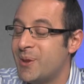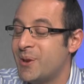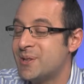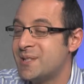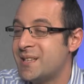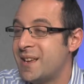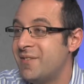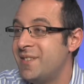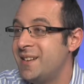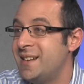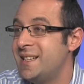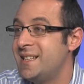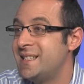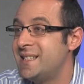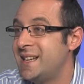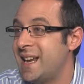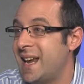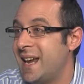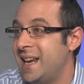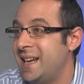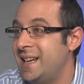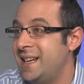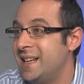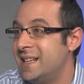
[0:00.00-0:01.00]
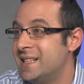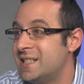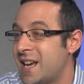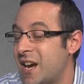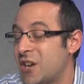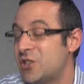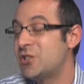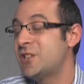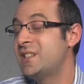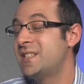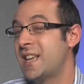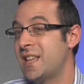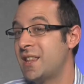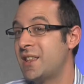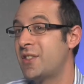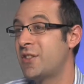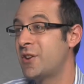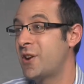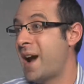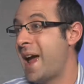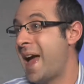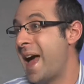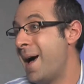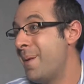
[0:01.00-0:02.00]
70s and 80s actually say that they're
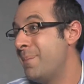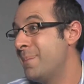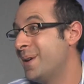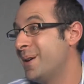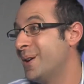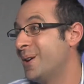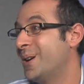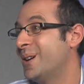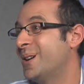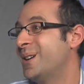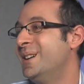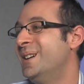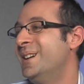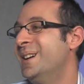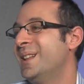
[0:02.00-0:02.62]
happier